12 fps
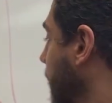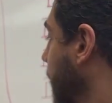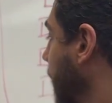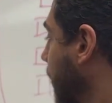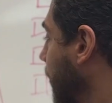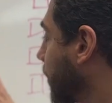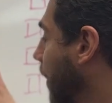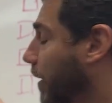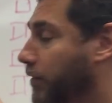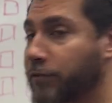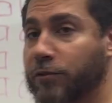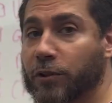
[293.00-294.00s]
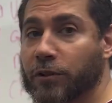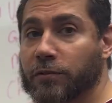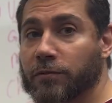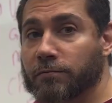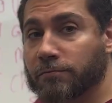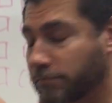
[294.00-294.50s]
there are a lot of
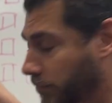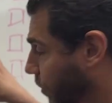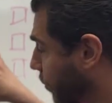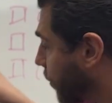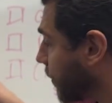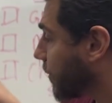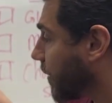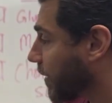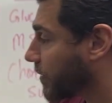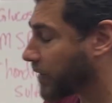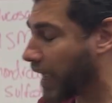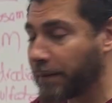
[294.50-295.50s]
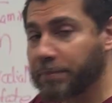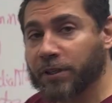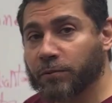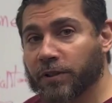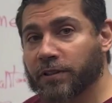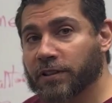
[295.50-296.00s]
good things
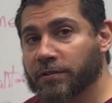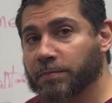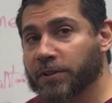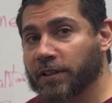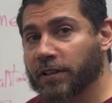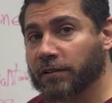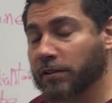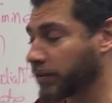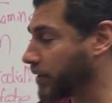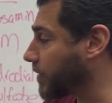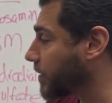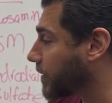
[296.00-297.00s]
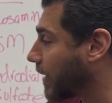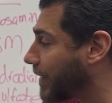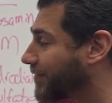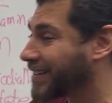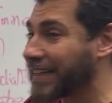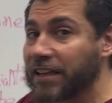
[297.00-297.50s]
happening with this is
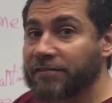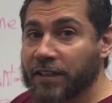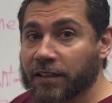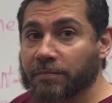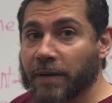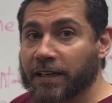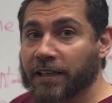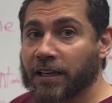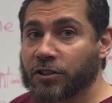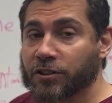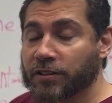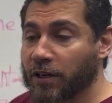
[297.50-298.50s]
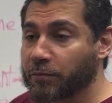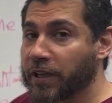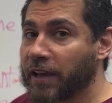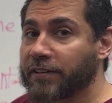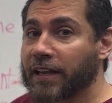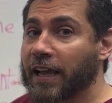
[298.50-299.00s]
life-saving medication that we
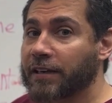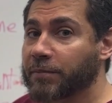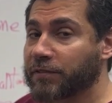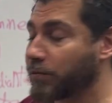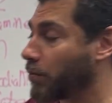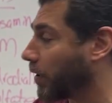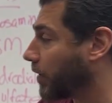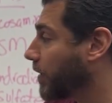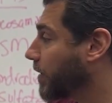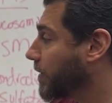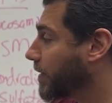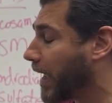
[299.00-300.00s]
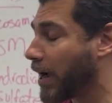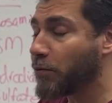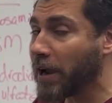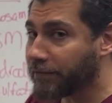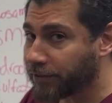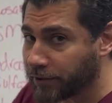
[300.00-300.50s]
haven't had before.
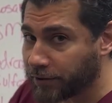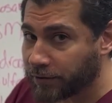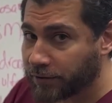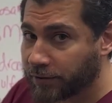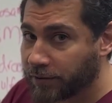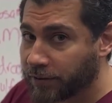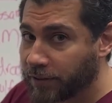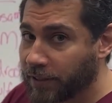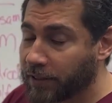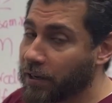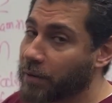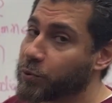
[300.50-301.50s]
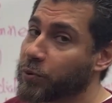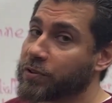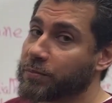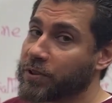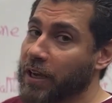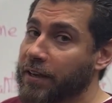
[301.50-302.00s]
However, comes with
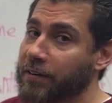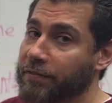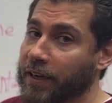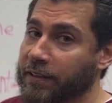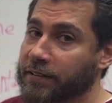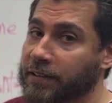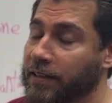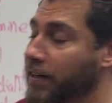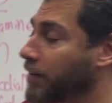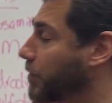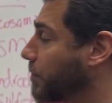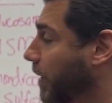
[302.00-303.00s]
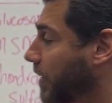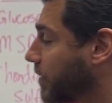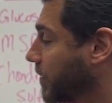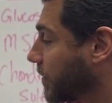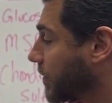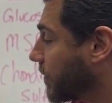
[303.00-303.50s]
some side effects, and not everybody